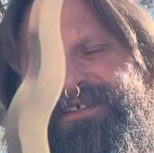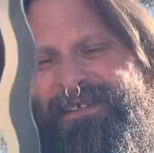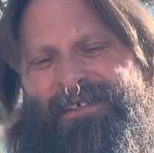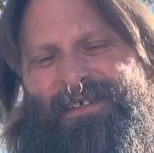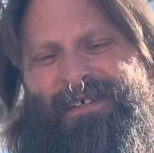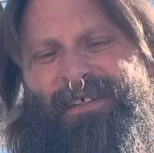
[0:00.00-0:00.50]

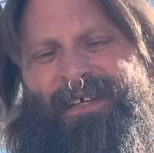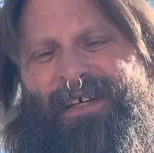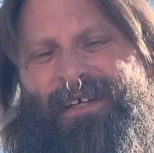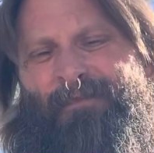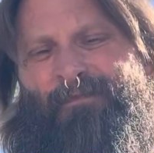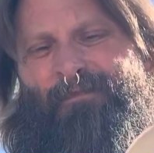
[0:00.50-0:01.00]
None of
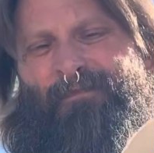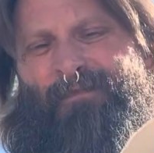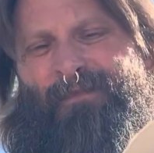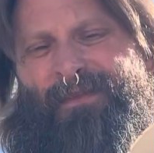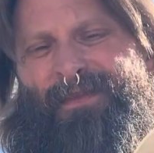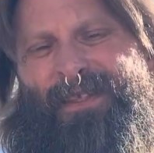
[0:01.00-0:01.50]
that.
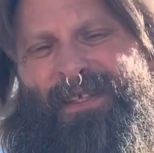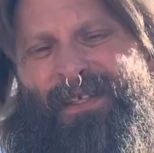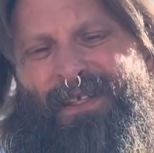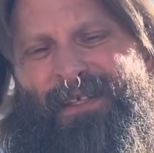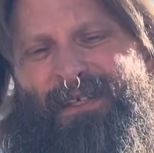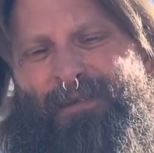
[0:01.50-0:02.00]

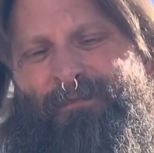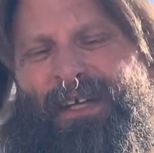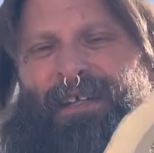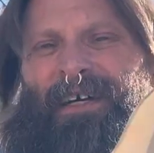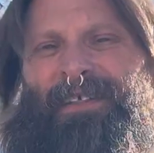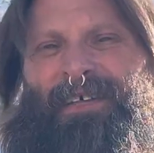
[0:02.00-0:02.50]
But I
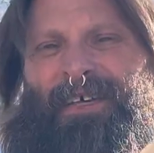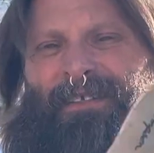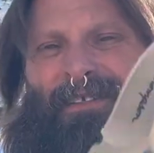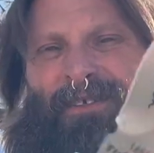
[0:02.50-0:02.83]
like that, the